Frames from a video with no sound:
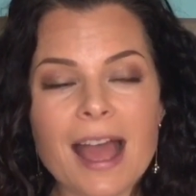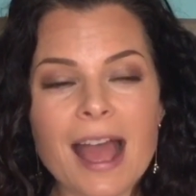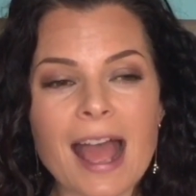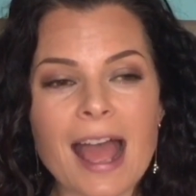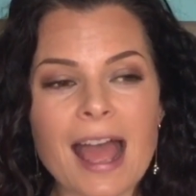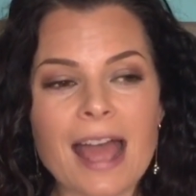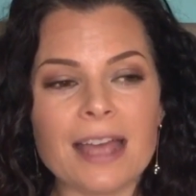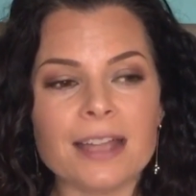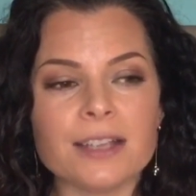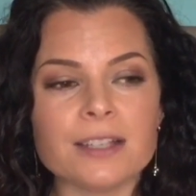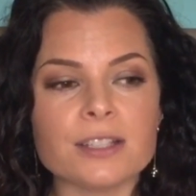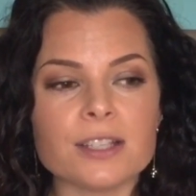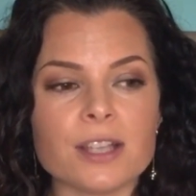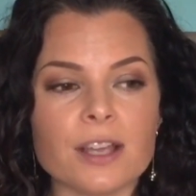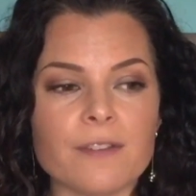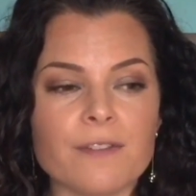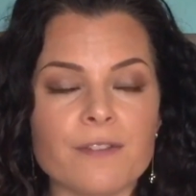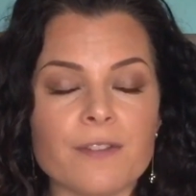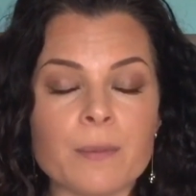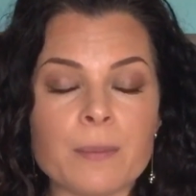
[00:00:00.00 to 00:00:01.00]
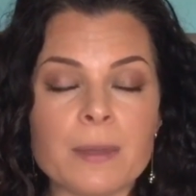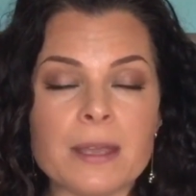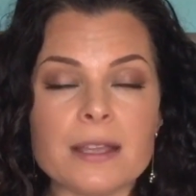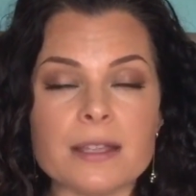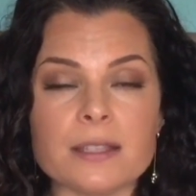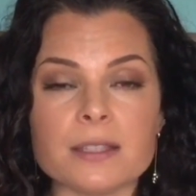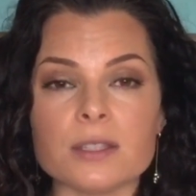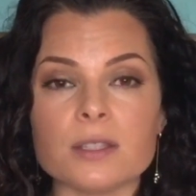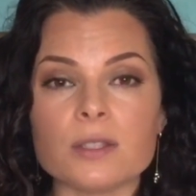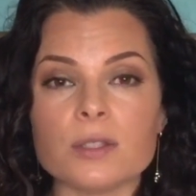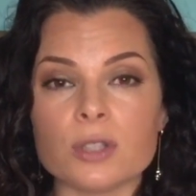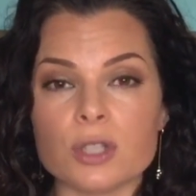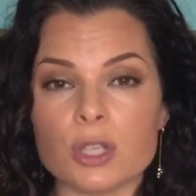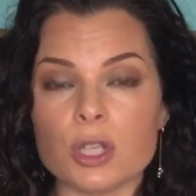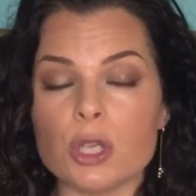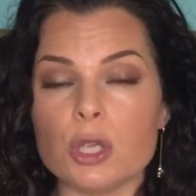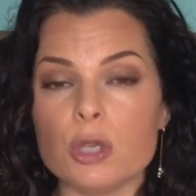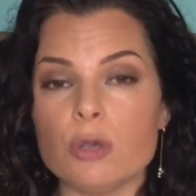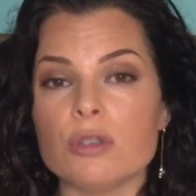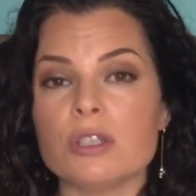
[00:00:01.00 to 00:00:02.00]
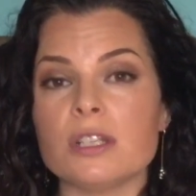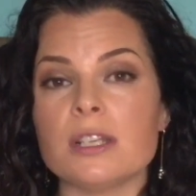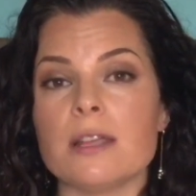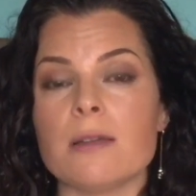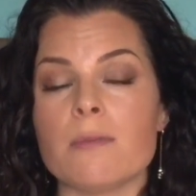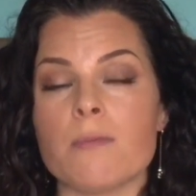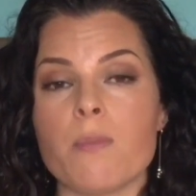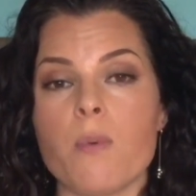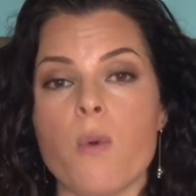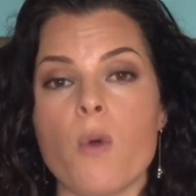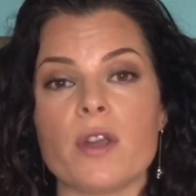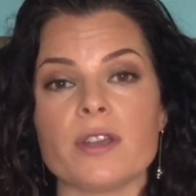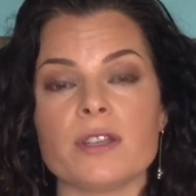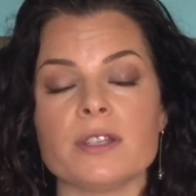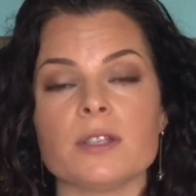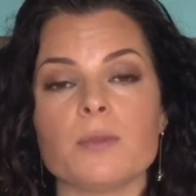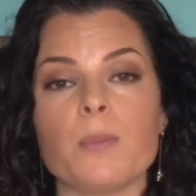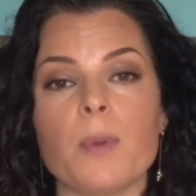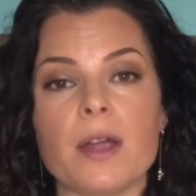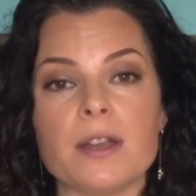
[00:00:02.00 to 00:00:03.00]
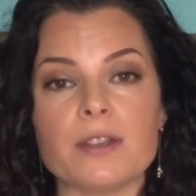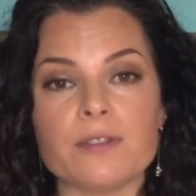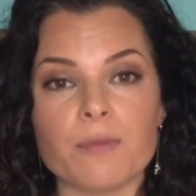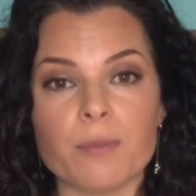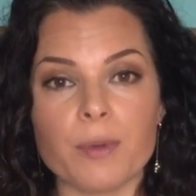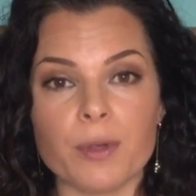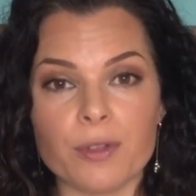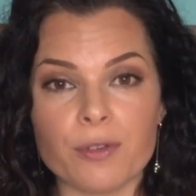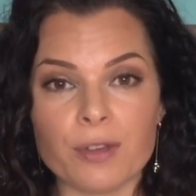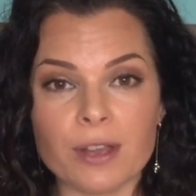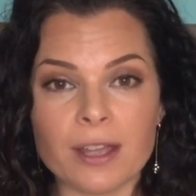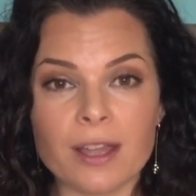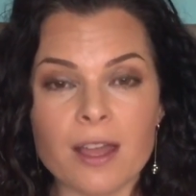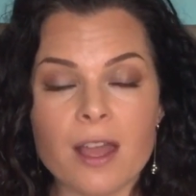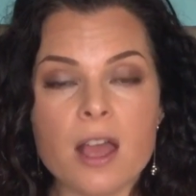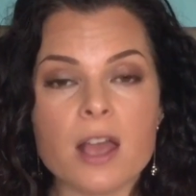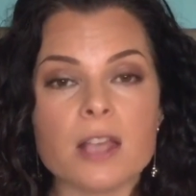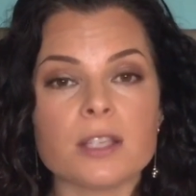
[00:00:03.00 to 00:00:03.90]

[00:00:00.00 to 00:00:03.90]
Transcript: And for me, it's such a hugely important part of mothering.